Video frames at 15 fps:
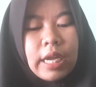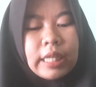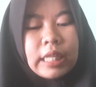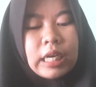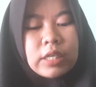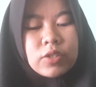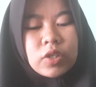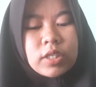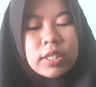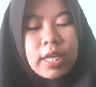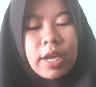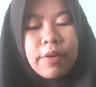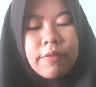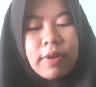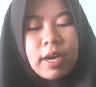The insurers
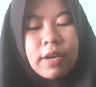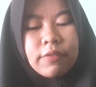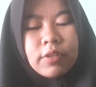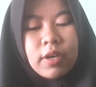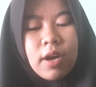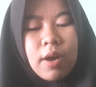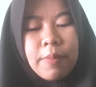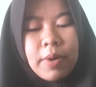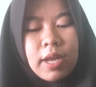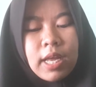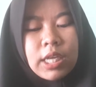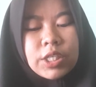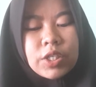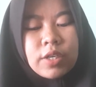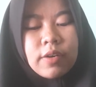can waive the
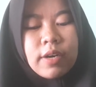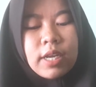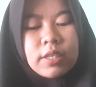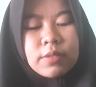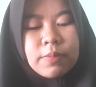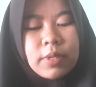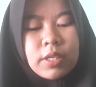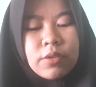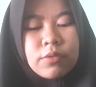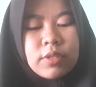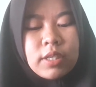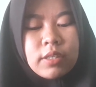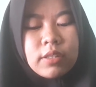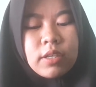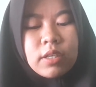obligation rights by
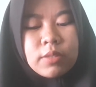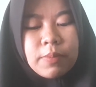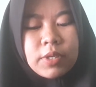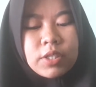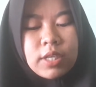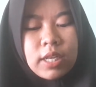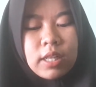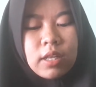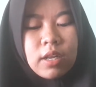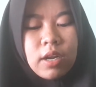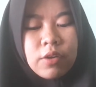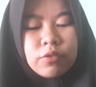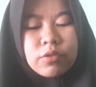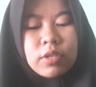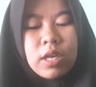using the special
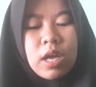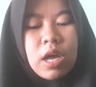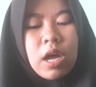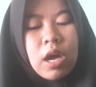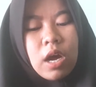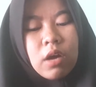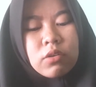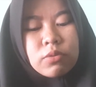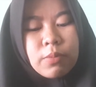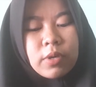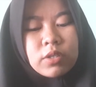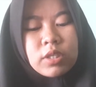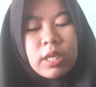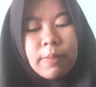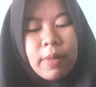clause. As
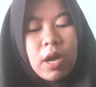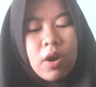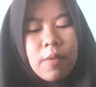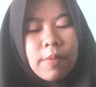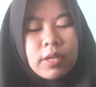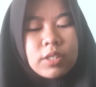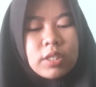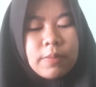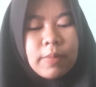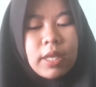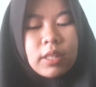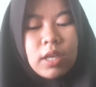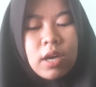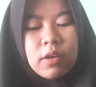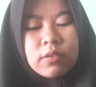proxima or
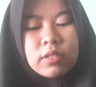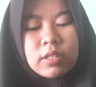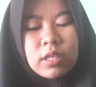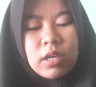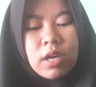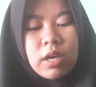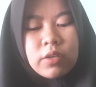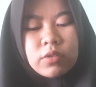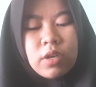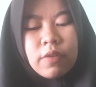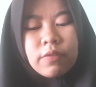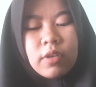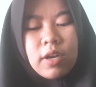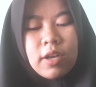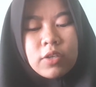proximate cause, the cause
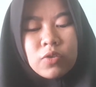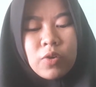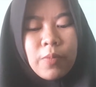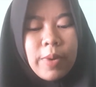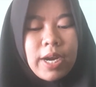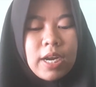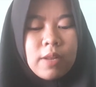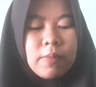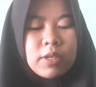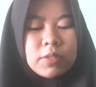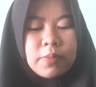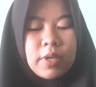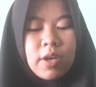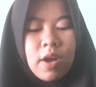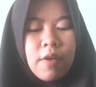of the loss repaired must
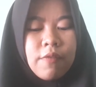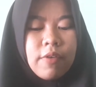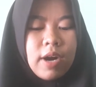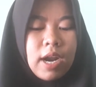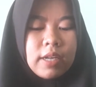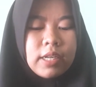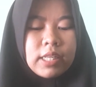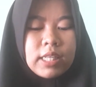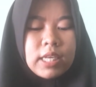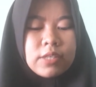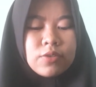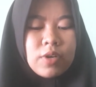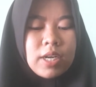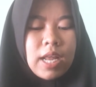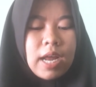be covered under the
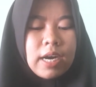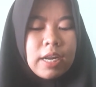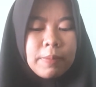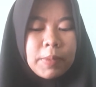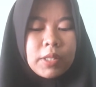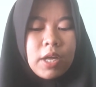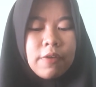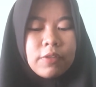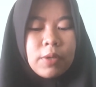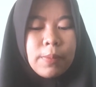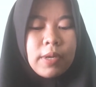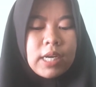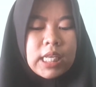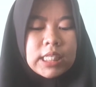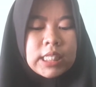insurance agreement of the
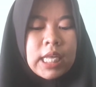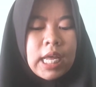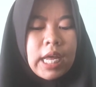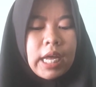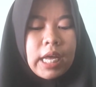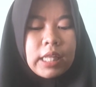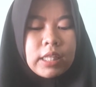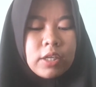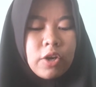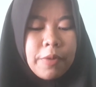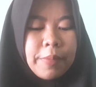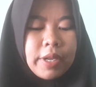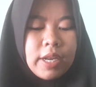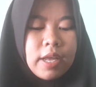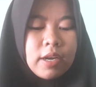policy, and the
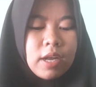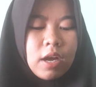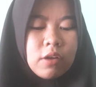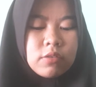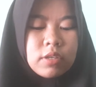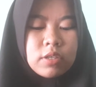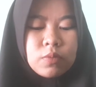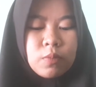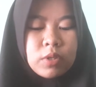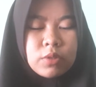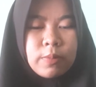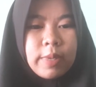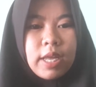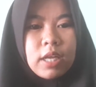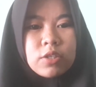dominant cause must
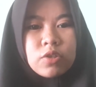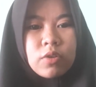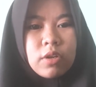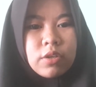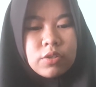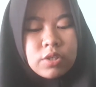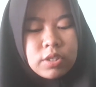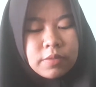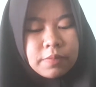be exposed.